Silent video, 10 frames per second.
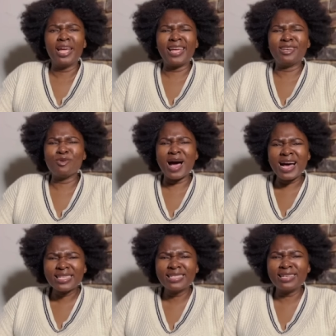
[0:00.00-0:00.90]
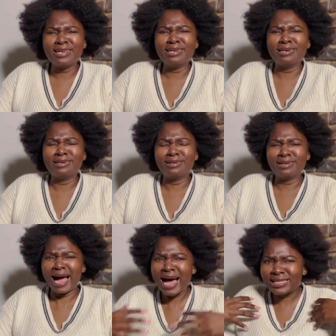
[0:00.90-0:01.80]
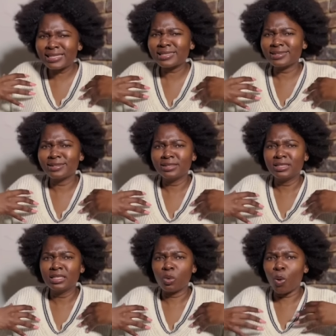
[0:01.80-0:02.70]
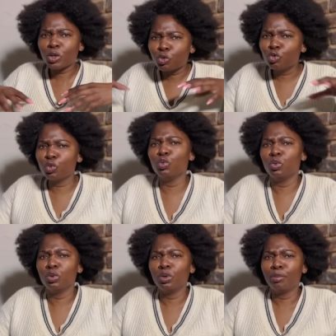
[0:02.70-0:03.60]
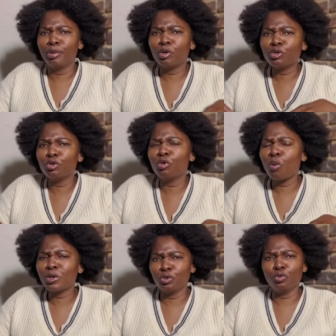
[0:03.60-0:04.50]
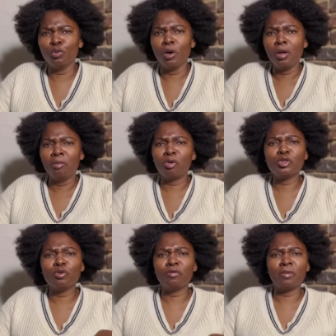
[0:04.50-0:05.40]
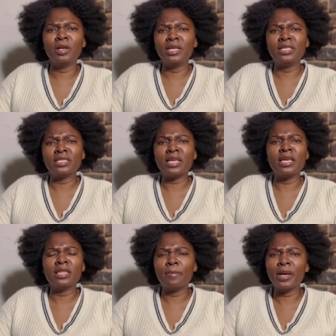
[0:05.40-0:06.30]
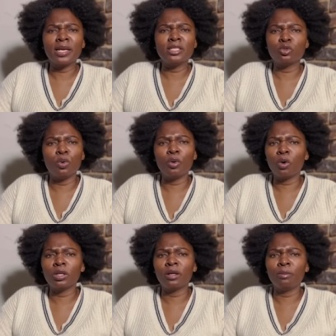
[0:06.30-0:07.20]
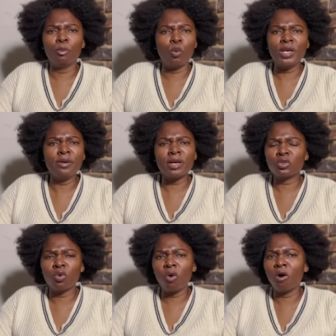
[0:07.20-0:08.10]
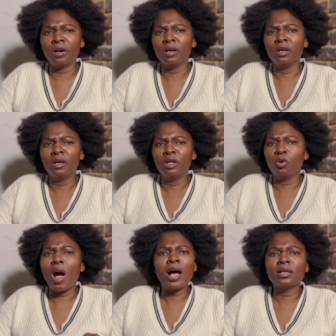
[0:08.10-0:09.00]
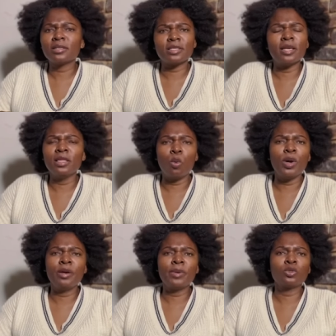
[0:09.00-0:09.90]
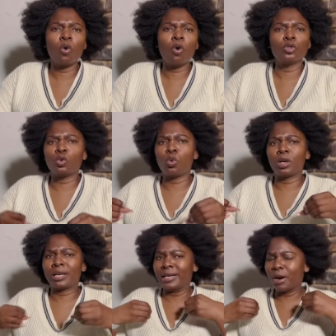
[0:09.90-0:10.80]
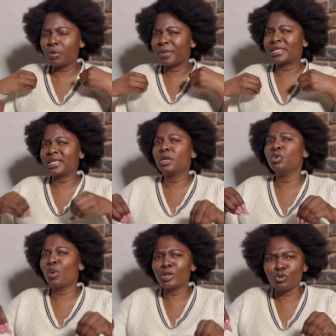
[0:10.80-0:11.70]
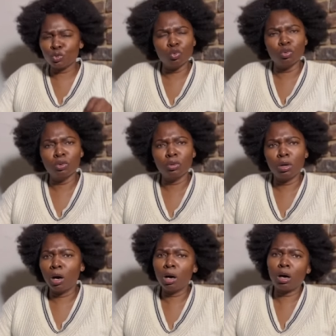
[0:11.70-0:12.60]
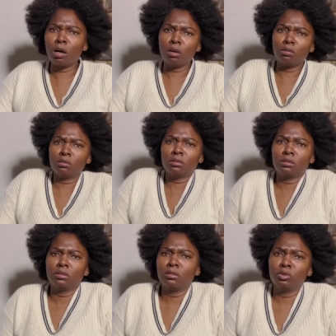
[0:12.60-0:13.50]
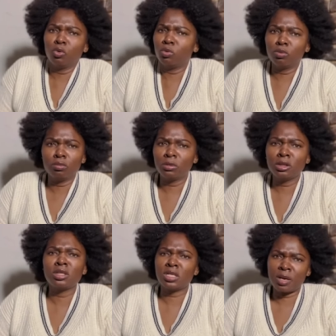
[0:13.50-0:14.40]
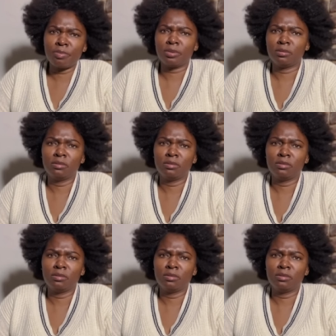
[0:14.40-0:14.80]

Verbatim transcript: and you are asking us what to do because you don't know what to do, because your family is saying the marriage is going on, the wedding must go on. Your uncles are saying the wedding must go on, so right now we must tell you what to do. Uh-uh. No, it's a trap.